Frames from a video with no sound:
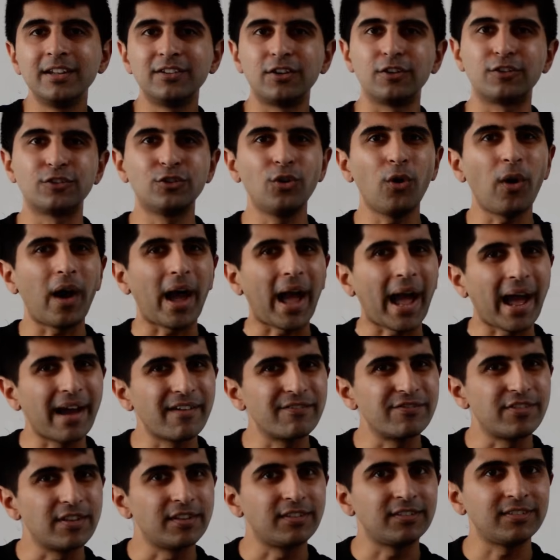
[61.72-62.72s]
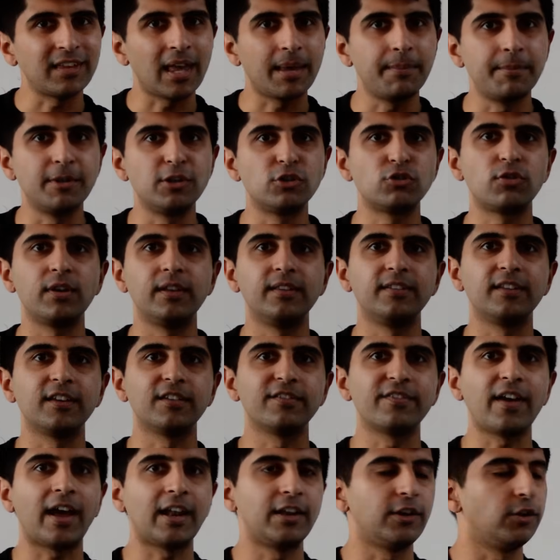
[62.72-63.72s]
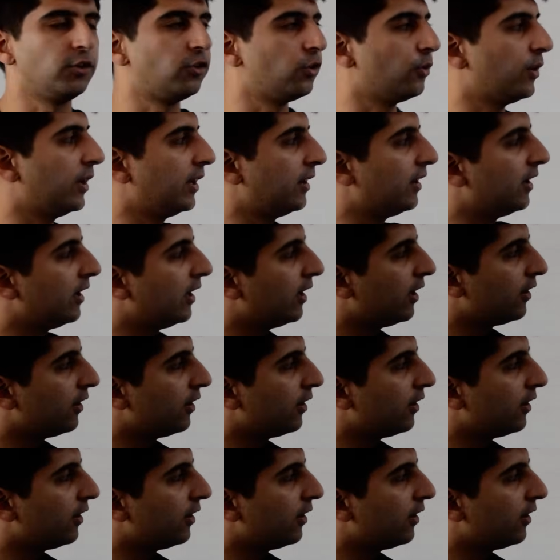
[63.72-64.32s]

does not have the same intrinsic value to it.